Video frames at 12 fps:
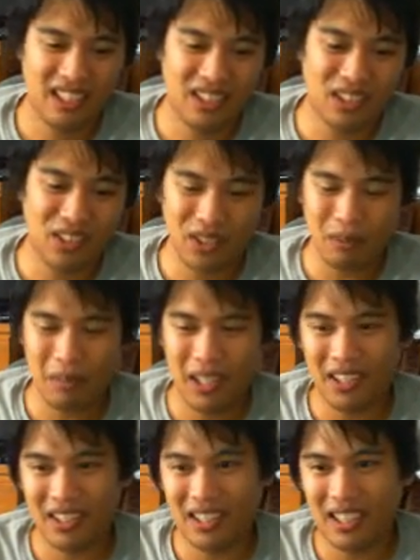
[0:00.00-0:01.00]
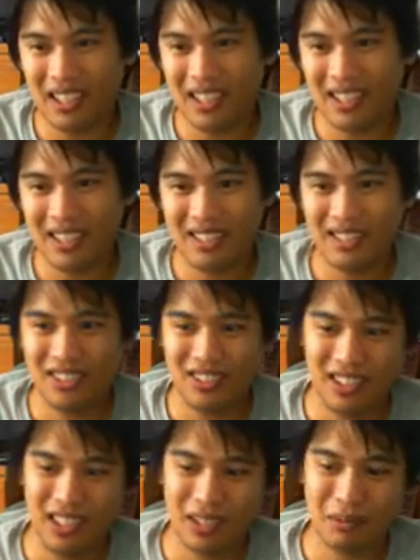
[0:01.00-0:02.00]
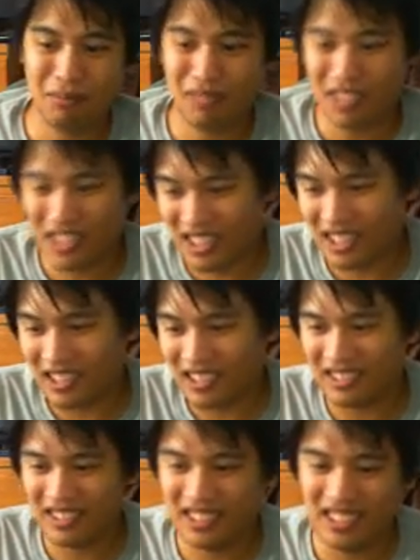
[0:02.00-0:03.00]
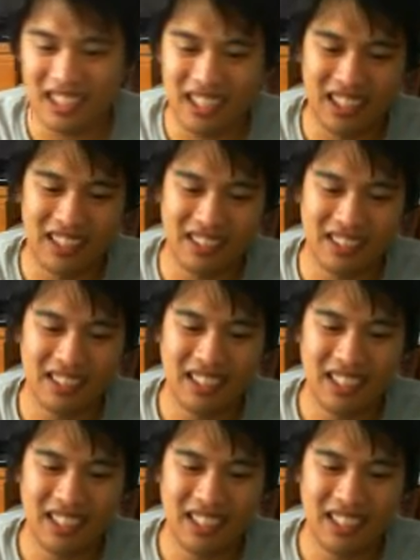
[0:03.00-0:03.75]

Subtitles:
North America or like Brazil, you know.